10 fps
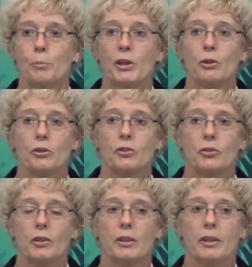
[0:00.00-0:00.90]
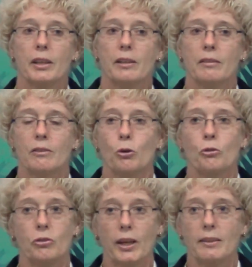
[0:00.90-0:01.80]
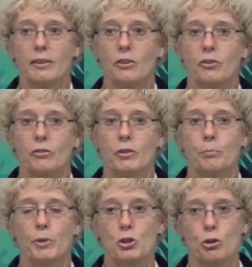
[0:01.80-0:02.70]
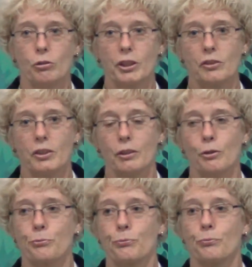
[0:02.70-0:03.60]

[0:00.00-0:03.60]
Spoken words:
because in those sectors the majority of